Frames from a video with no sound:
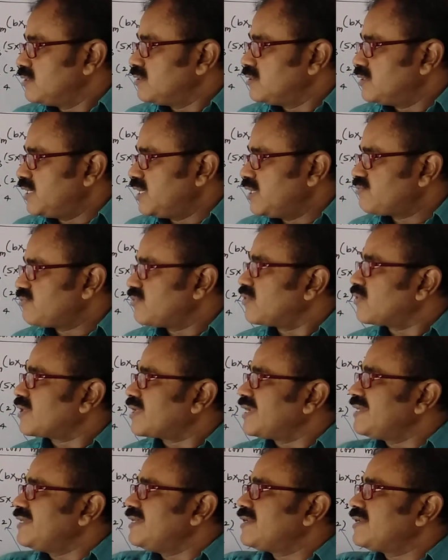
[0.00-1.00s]
Therefore
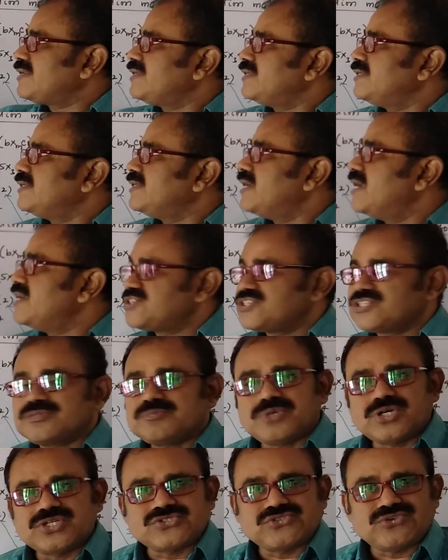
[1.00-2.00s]
clearly addition
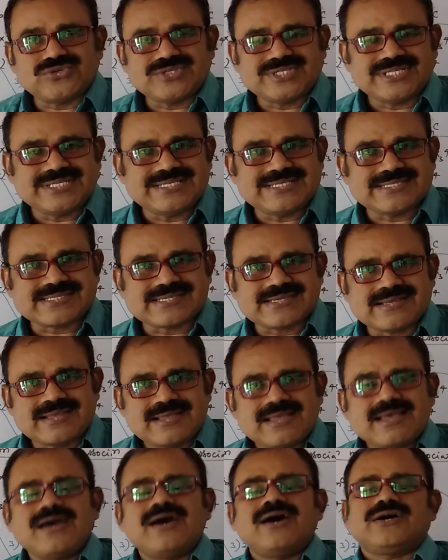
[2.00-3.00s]
modulo is
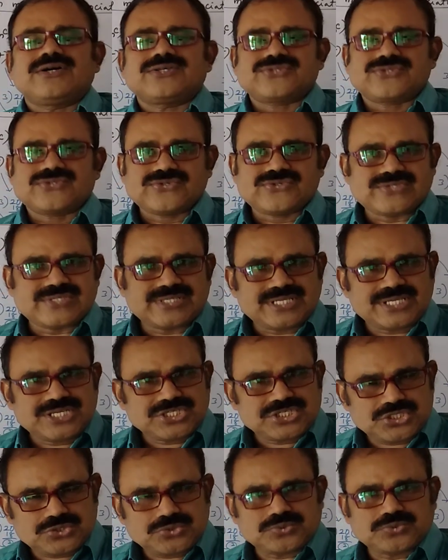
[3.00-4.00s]

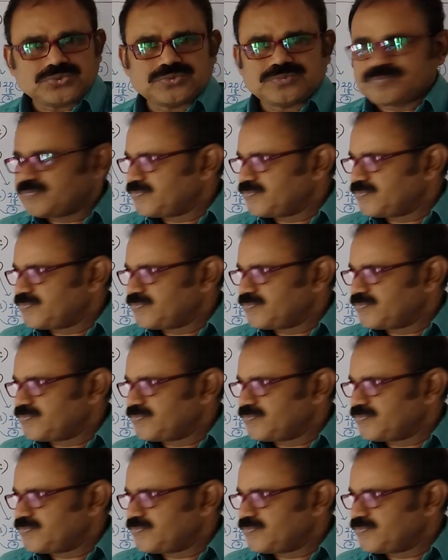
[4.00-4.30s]
associative.